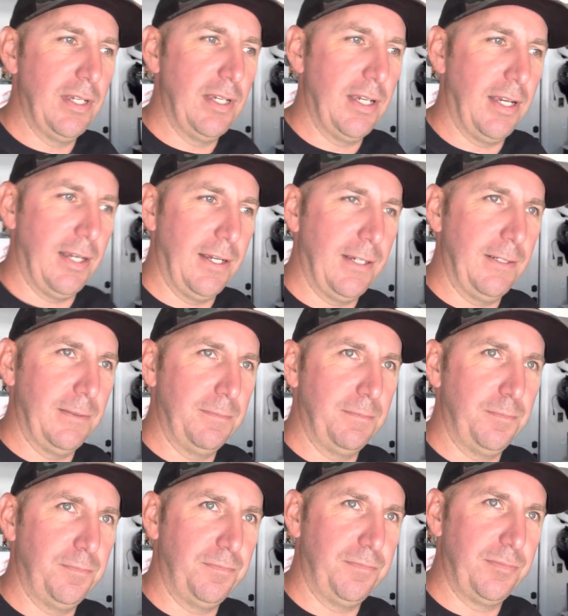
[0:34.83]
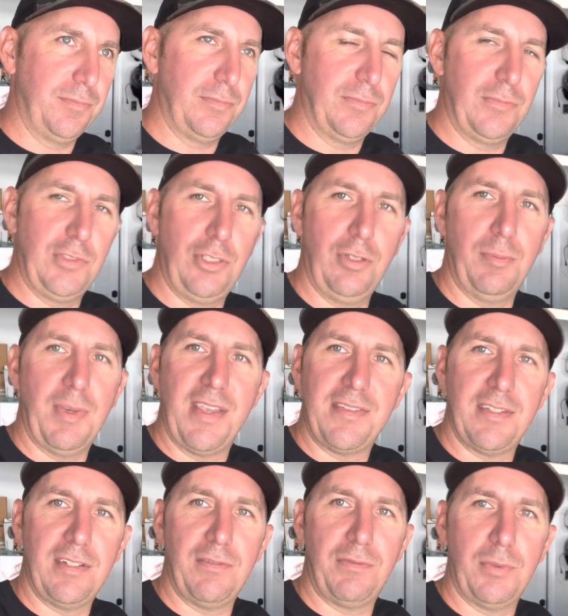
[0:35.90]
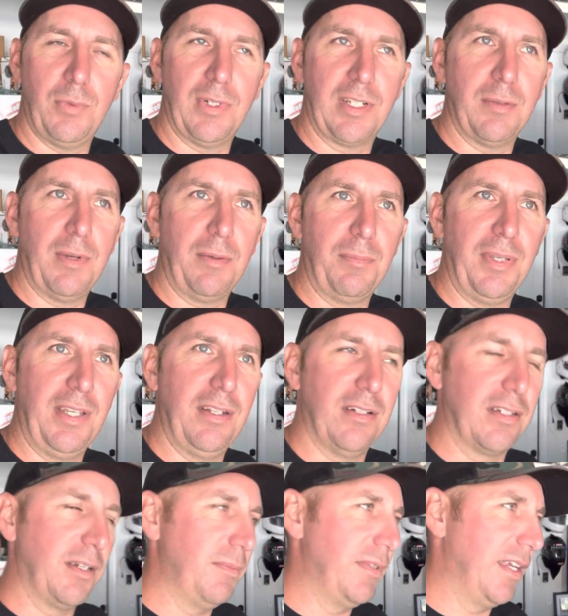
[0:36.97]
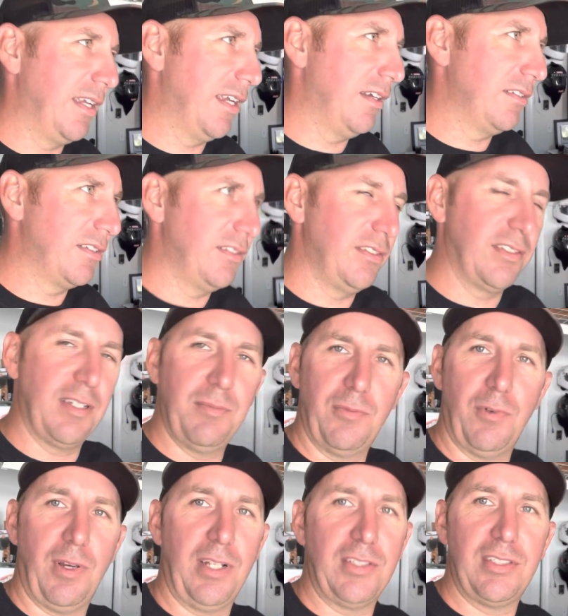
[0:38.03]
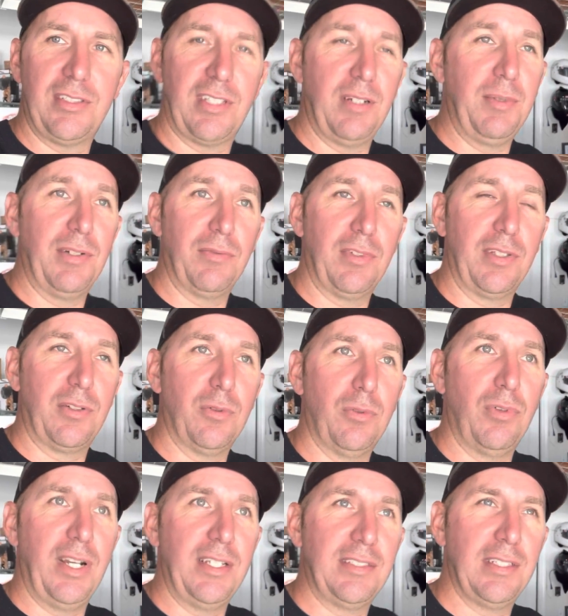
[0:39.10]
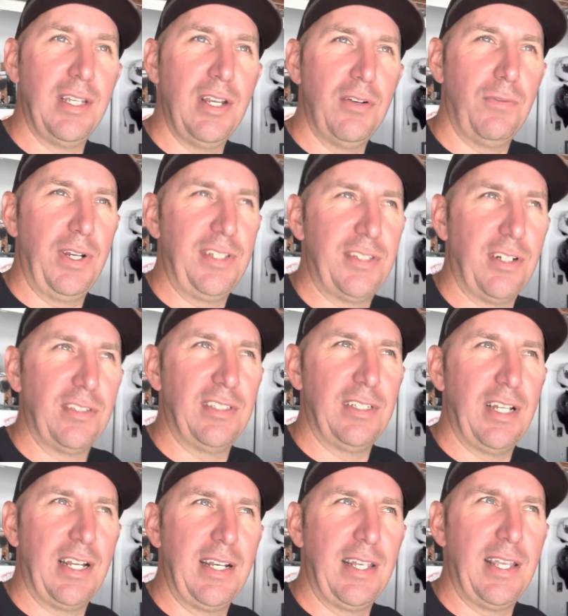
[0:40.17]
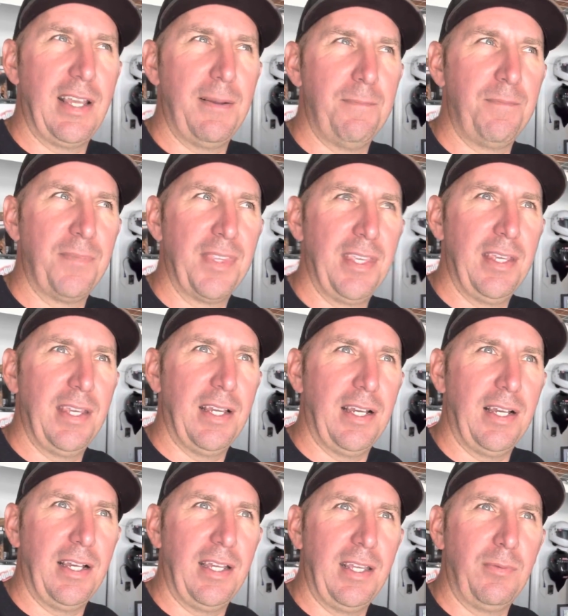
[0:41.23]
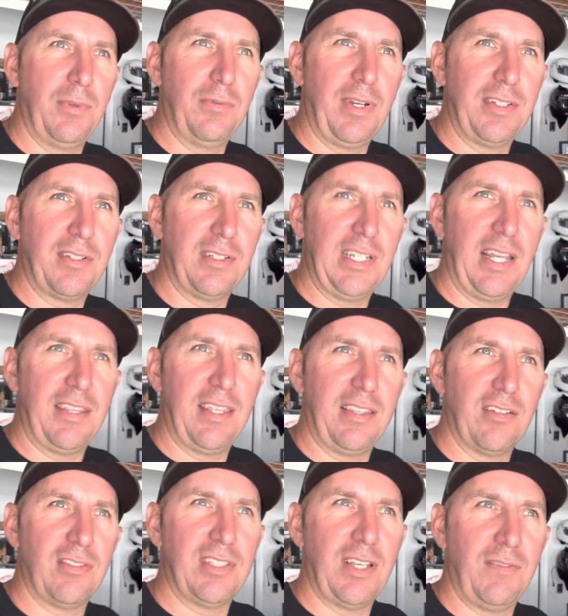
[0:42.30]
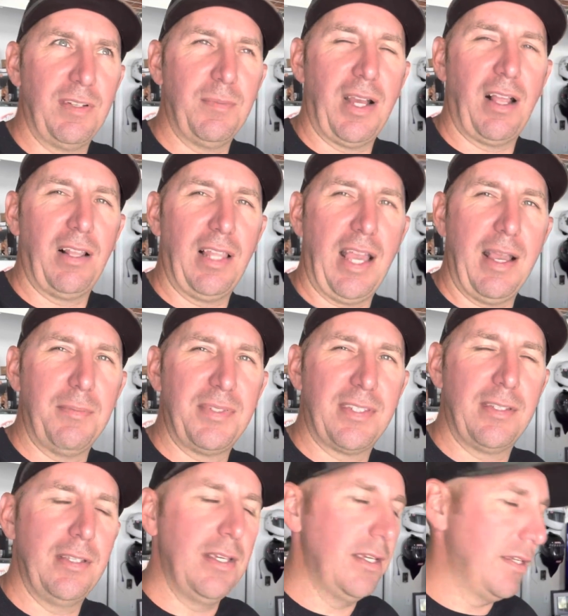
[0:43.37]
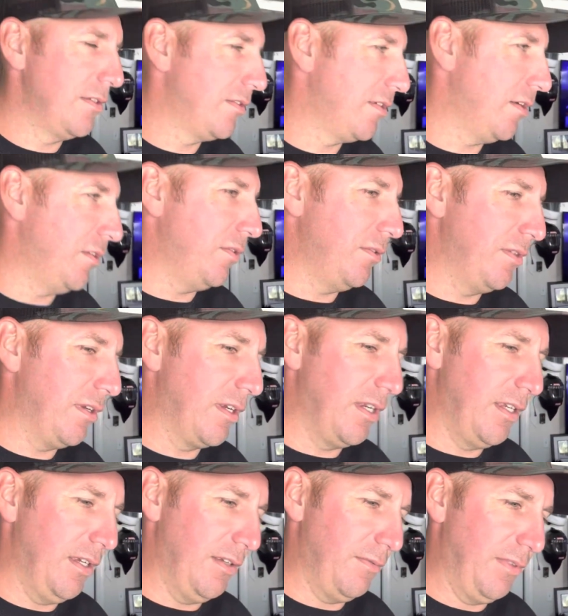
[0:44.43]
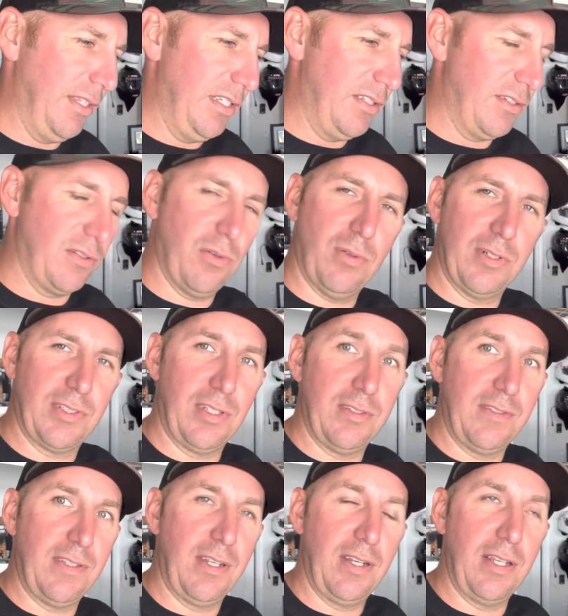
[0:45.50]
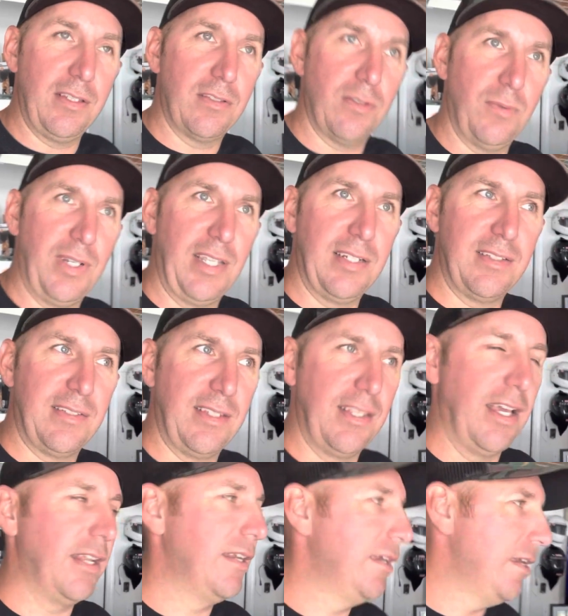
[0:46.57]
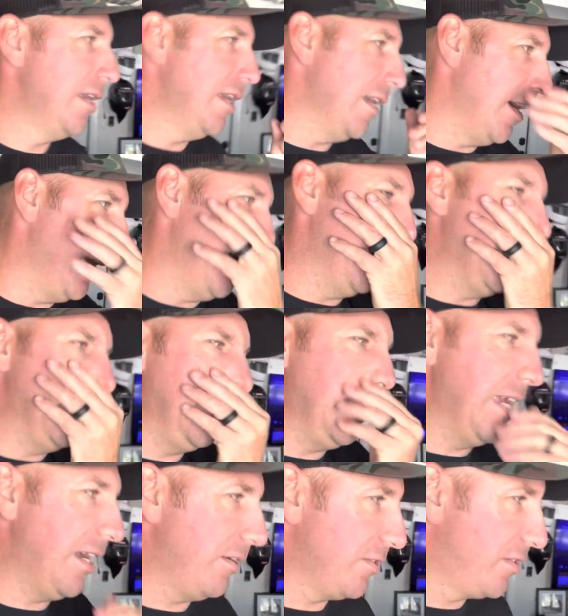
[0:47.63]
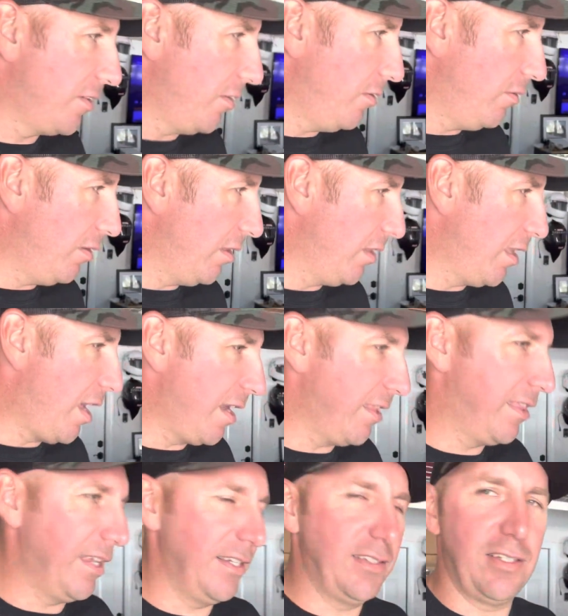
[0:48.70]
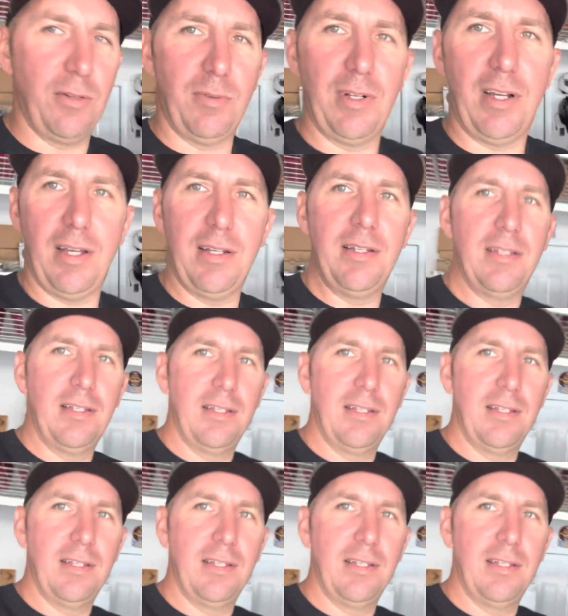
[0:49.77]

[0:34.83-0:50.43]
Shoot a message if you want to come out and pit or come and hang out. Just come and watch. It's going to be a really cool race. Race starts at 9 a.m. And we race all day. I think they're 70-mile laps. So they're going to release the course on Sunday, so we get to see that. Anyhow, so a lot of things going on.